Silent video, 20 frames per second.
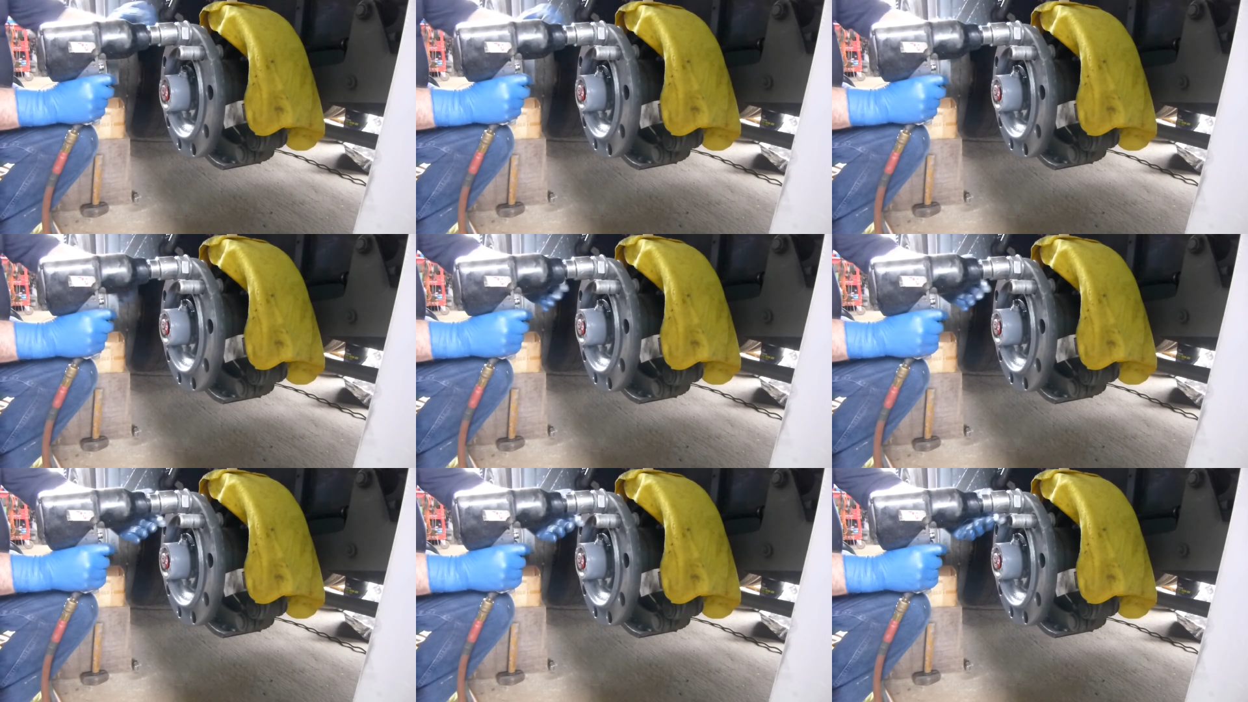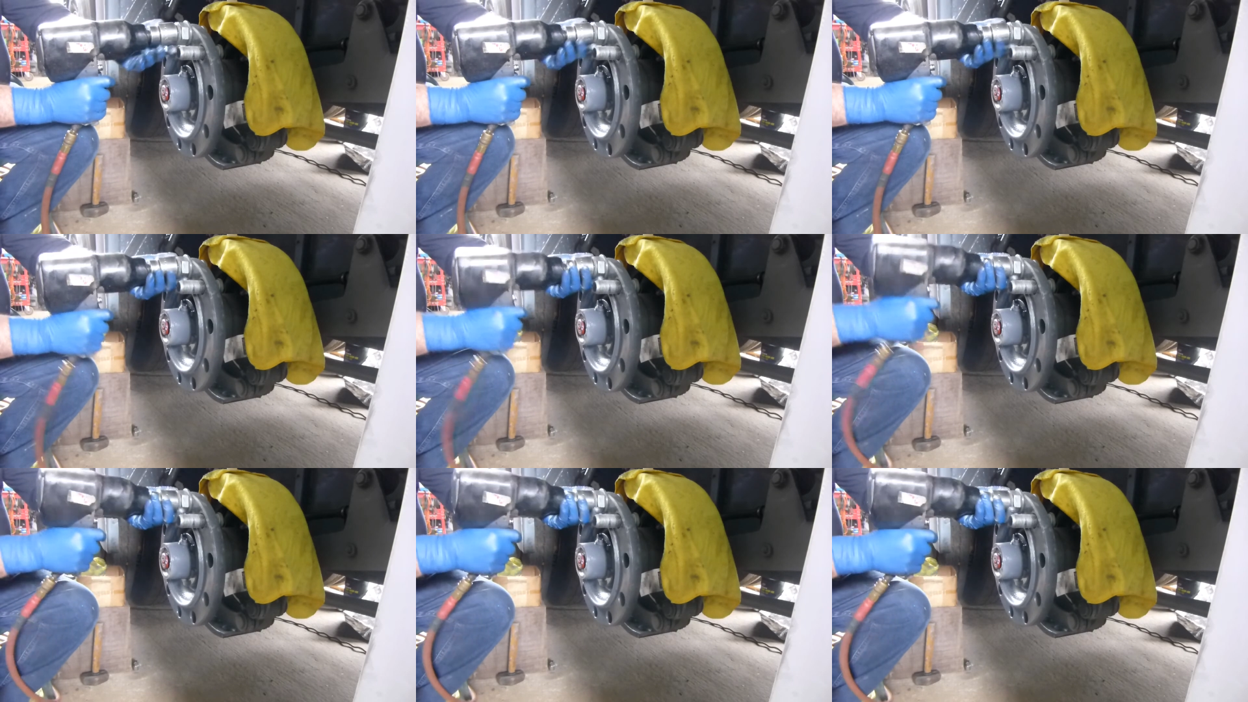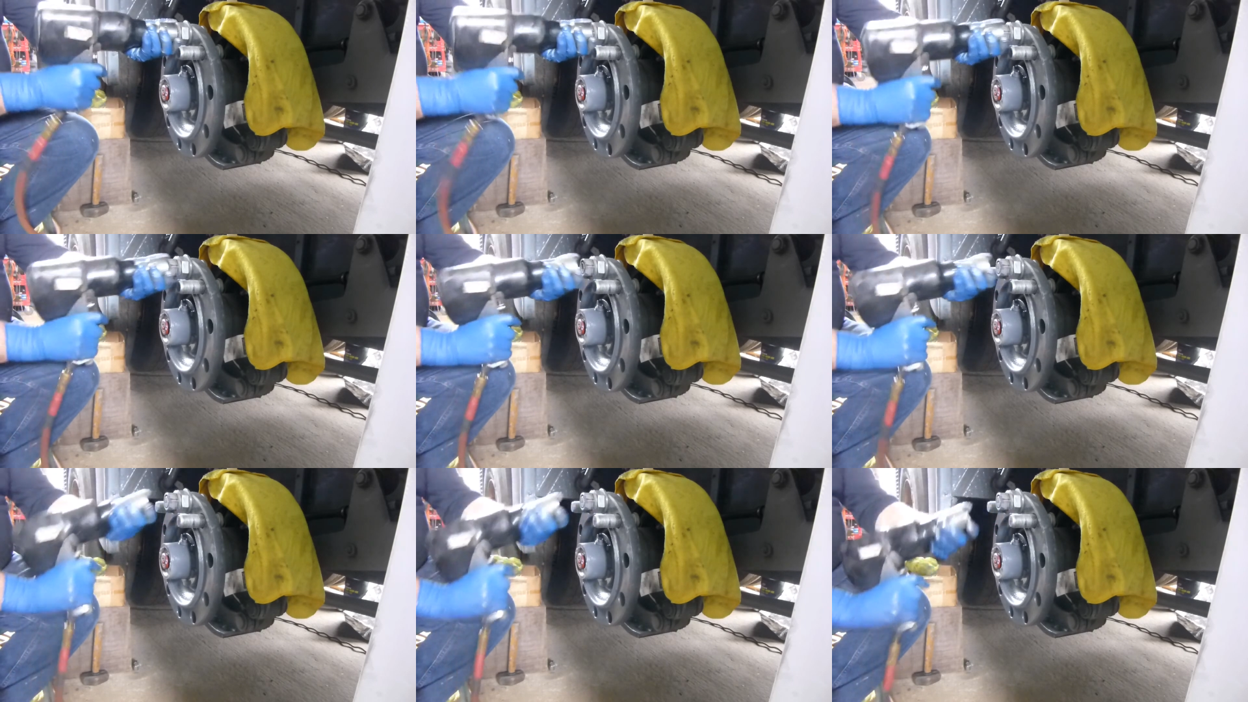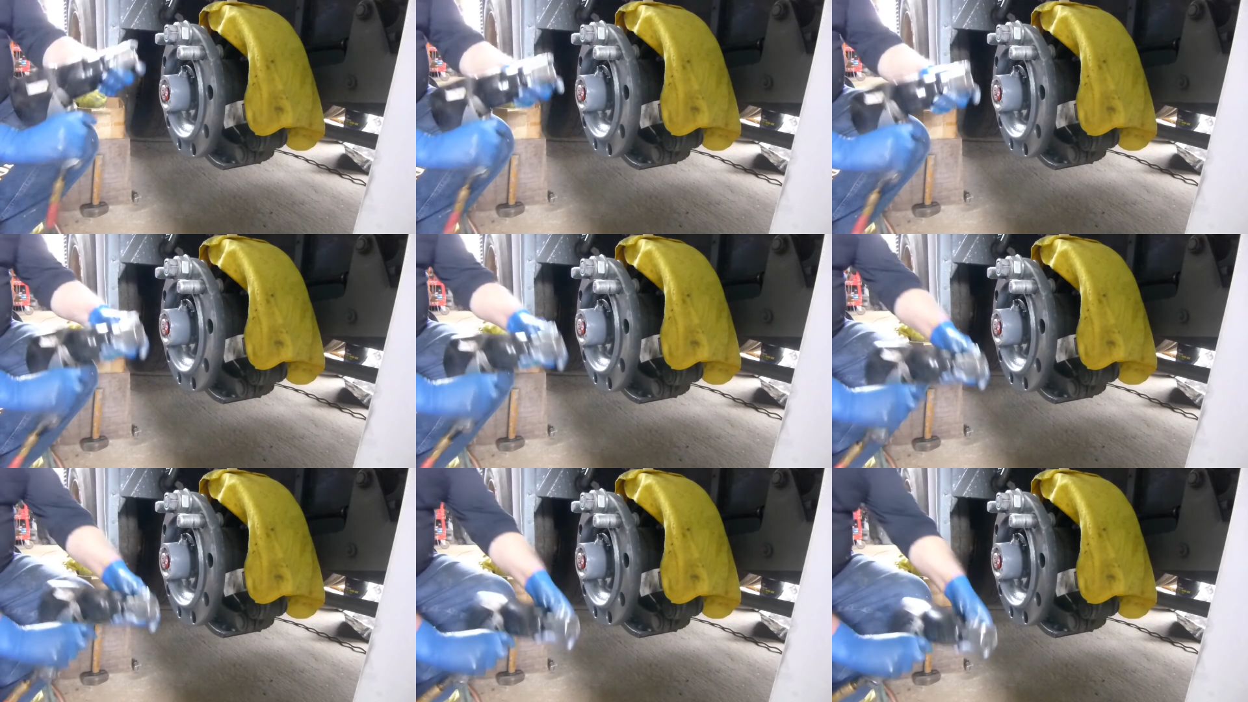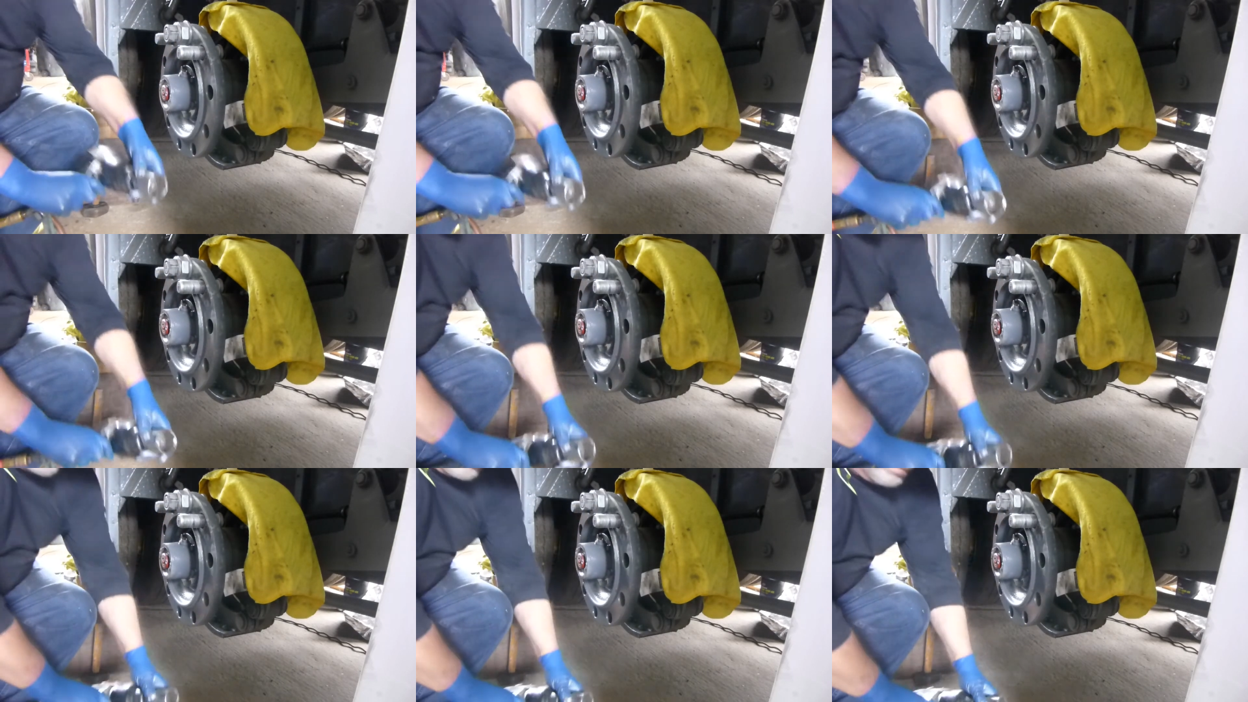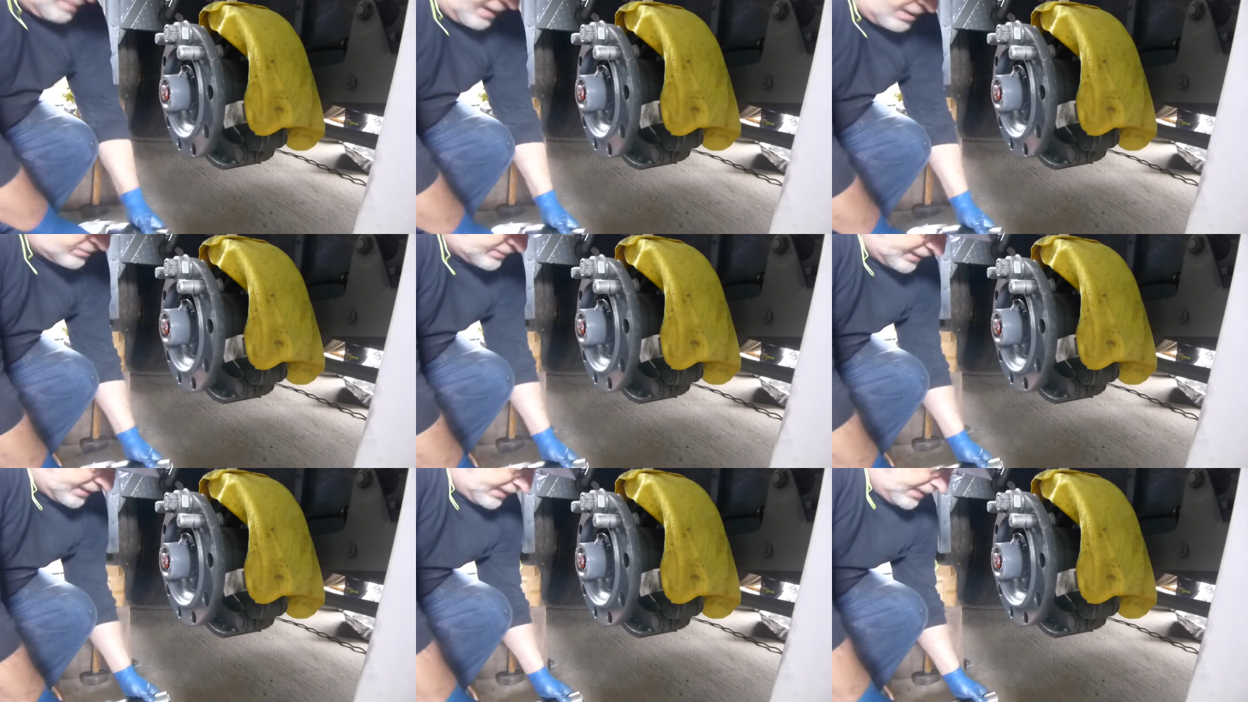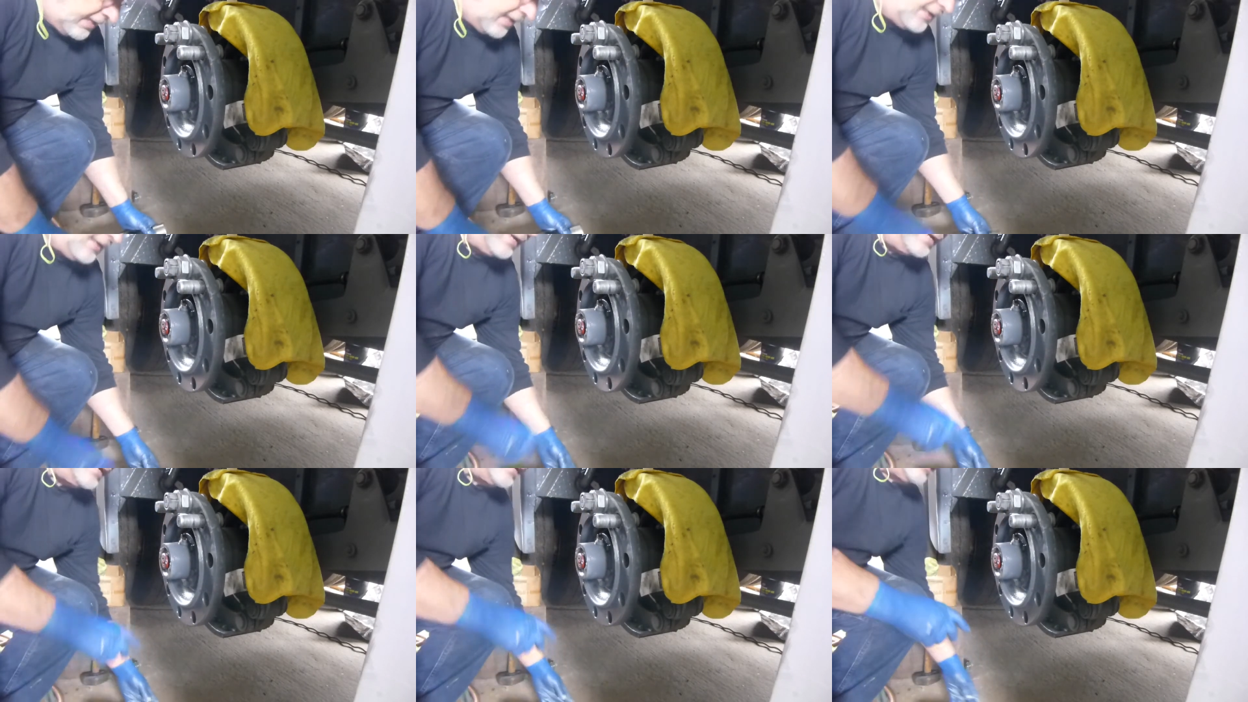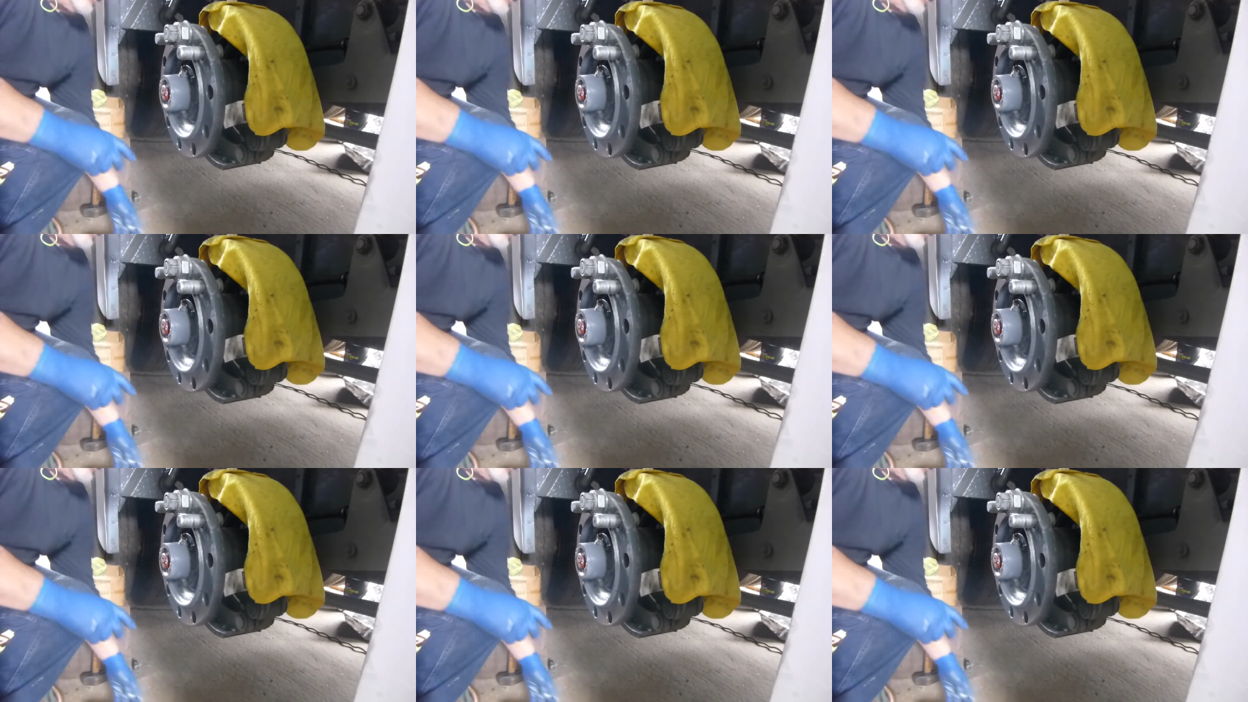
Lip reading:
Nobody's mouth can be seen.